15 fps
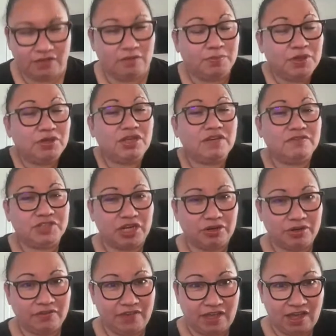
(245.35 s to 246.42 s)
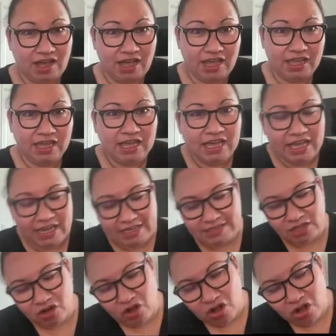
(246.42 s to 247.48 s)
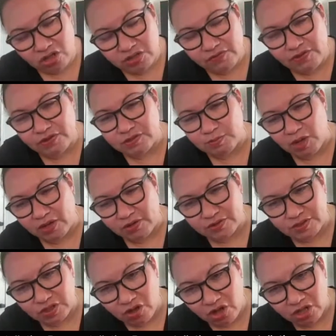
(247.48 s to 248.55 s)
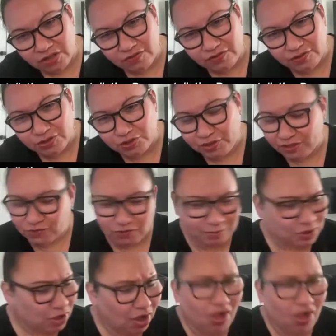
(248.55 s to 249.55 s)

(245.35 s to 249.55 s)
And the beauty of generative AI is that all of those models and all of those transformers,